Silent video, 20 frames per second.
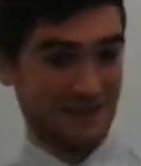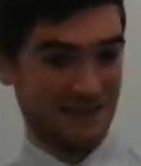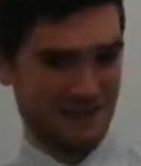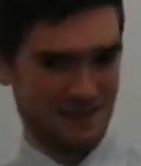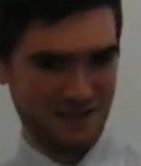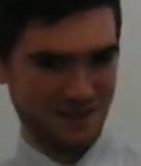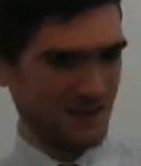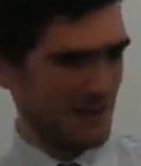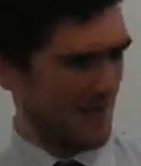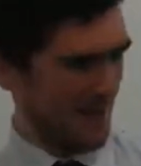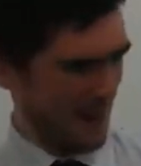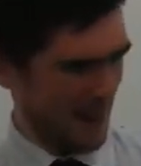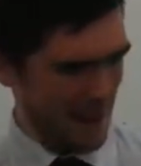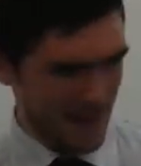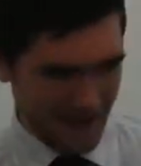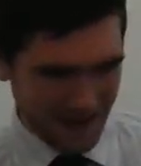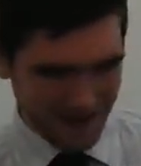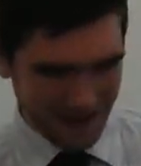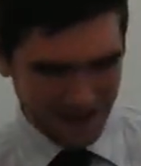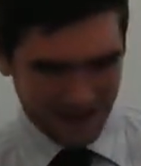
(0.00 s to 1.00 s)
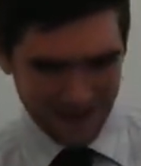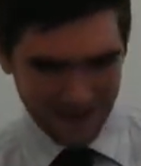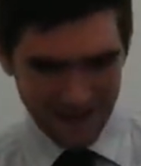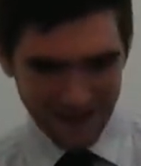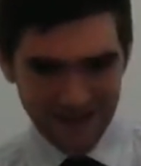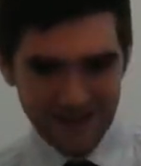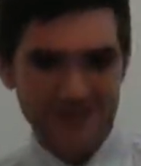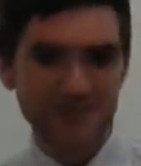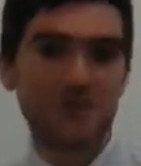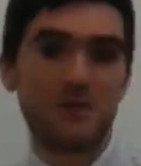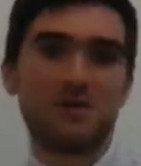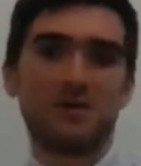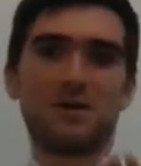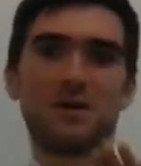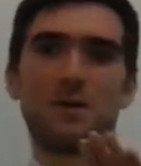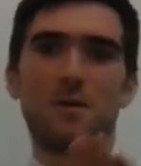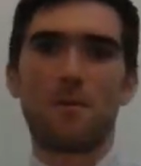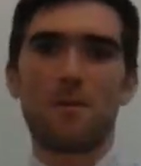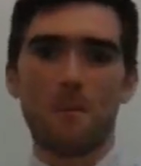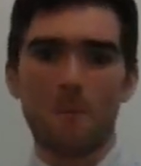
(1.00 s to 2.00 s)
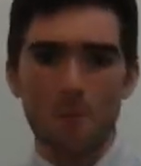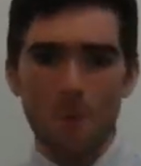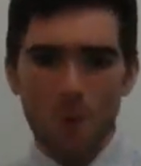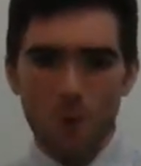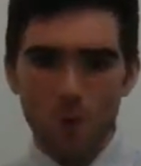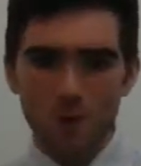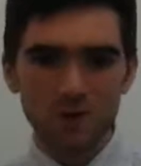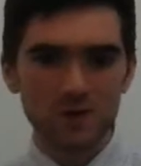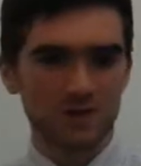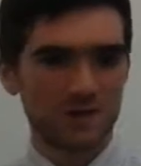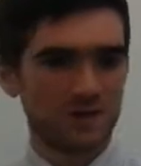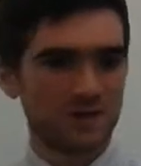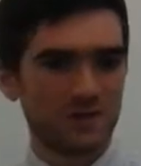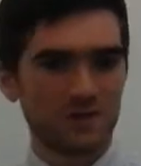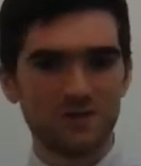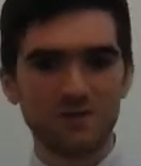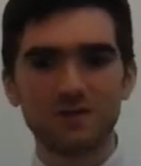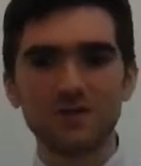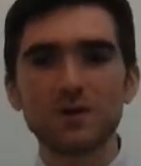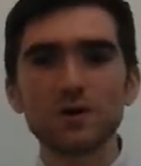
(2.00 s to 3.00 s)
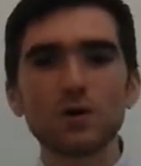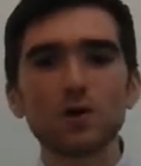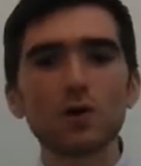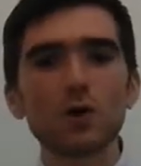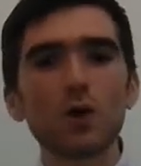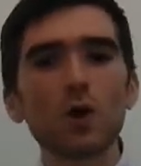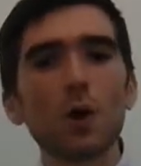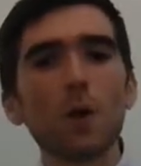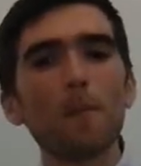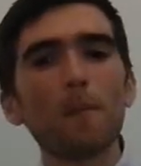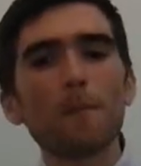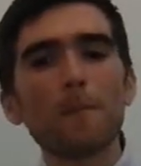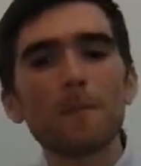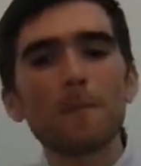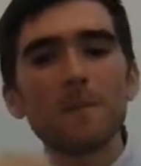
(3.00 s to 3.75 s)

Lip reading: in the importance of cost budgeting using the stages,